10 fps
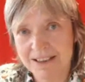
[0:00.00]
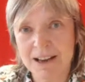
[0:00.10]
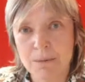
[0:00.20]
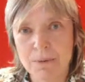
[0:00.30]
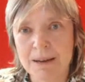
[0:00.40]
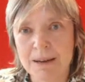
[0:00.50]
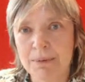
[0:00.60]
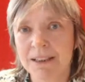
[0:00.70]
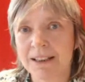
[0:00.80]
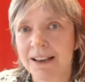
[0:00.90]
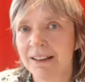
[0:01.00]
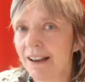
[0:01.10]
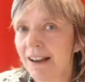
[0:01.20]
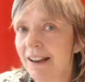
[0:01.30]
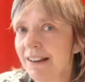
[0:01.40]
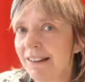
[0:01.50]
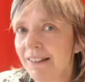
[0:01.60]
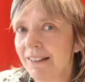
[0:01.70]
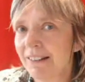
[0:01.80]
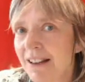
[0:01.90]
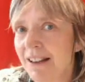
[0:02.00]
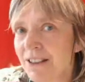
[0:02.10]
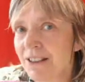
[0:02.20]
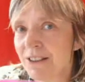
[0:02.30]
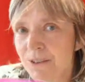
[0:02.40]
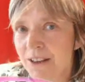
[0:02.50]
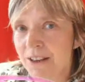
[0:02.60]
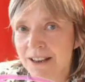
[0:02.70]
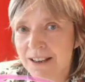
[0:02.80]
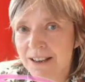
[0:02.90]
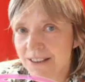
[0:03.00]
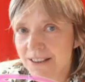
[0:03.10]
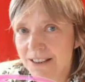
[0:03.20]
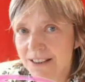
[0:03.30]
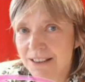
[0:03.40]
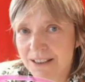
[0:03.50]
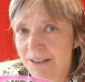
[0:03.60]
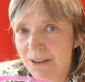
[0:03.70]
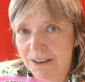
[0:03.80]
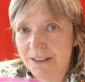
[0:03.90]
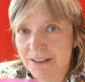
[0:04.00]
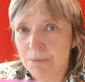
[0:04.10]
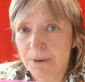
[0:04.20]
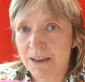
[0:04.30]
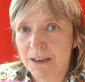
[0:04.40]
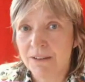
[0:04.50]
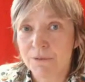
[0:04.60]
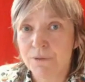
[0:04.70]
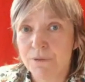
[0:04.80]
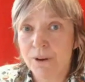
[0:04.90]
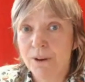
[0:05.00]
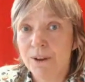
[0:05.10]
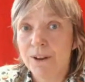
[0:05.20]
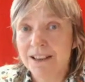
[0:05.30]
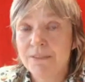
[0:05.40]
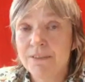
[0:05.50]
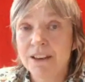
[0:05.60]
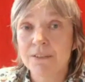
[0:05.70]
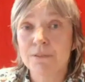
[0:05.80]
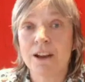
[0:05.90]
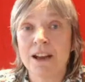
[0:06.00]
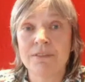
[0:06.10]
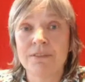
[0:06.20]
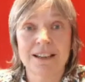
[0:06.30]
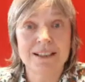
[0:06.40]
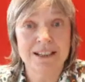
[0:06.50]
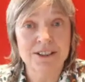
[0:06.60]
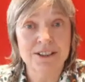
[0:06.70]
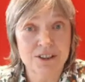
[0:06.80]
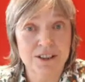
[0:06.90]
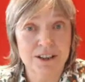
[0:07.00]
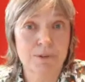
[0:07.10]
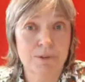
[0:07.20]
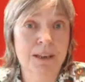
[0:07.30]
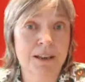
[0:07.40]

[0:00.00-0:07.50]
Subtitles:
linear way, but I understood this is not the way for living, for having relationships, for being in